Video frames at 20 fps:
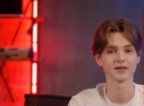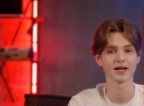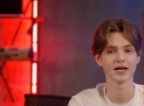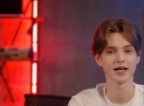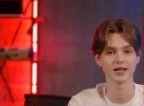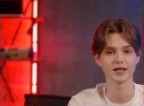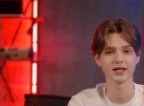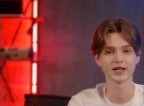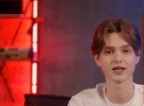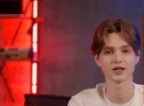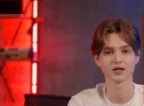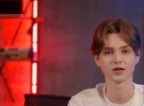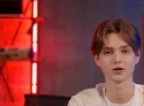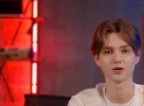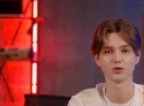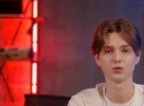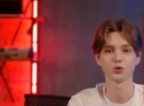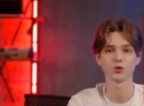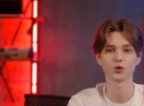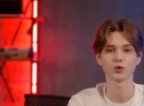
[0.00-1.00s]
Hey there,
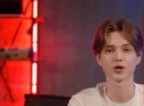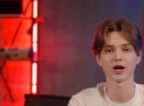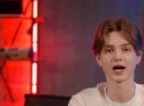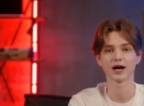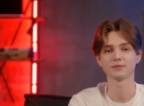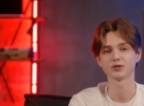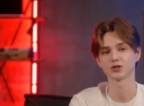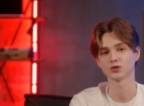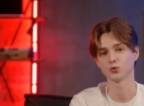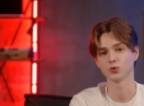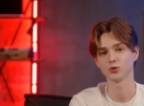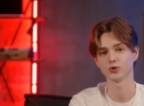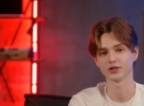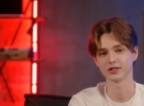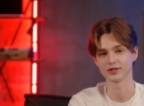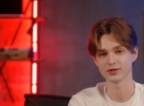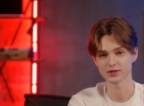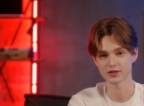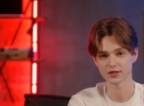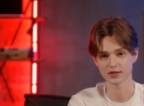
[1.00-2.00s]
WooCommerce
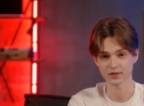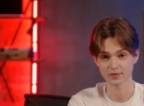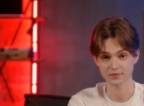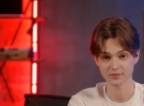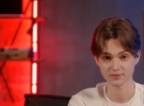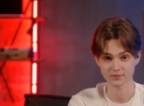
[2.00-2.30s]
warriors.